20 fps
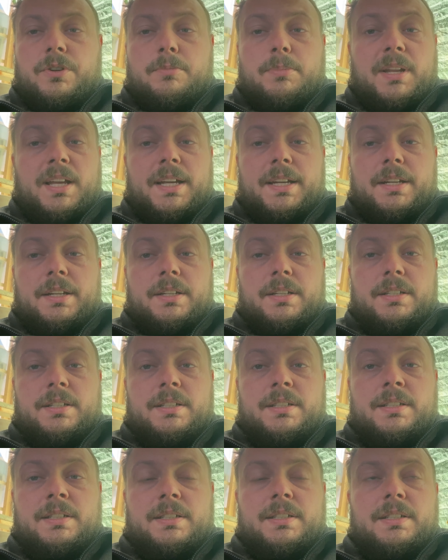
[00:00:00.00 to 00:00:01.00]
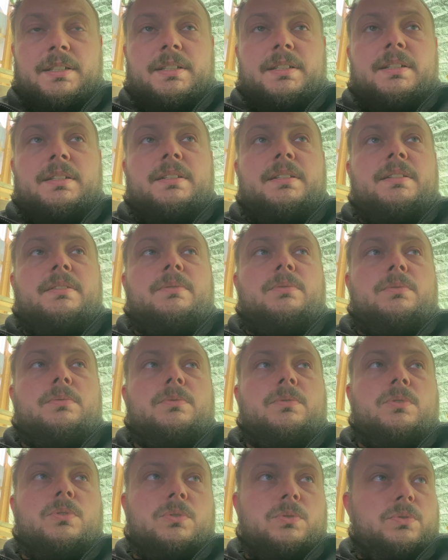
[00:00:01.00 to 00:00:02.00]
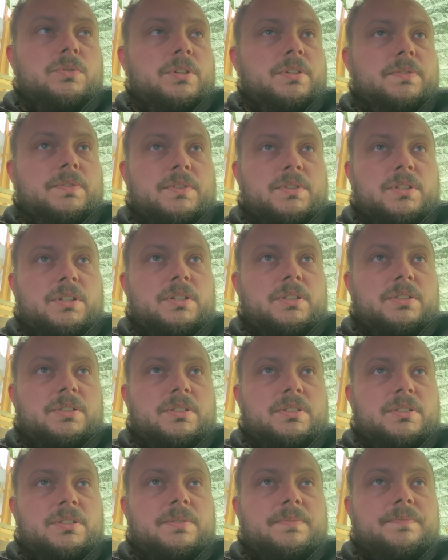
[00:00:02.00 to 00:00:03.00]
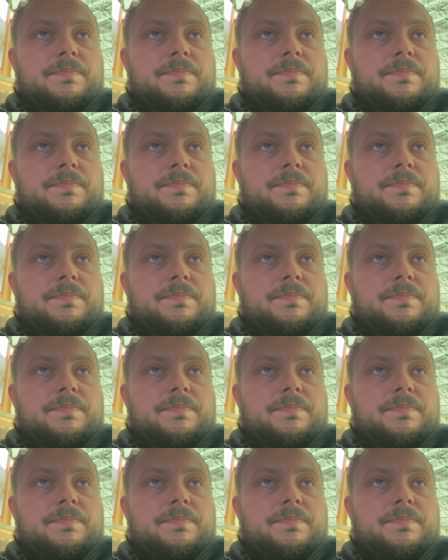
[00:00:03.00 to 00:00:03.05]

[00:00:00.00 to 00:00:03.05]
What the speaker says: the planer. They're all different sizes.